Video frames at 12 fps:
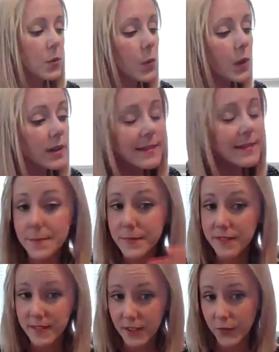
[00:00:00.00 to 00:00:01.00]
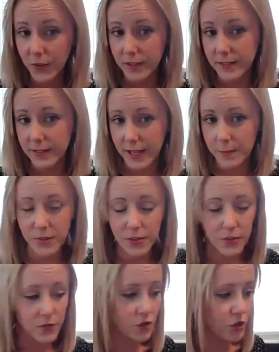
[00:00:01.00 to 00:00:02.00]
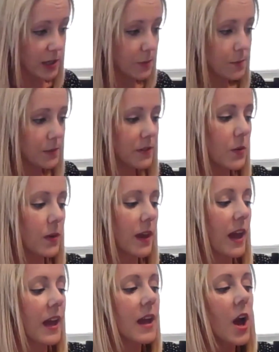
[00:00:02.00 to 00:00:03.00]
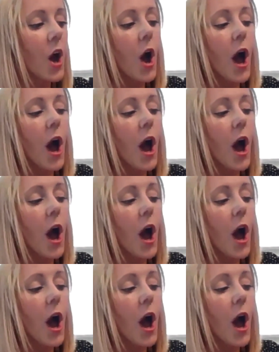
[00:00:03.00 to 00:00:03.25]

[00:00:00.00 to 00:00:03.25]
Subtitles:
if you want some different types of chips, okay,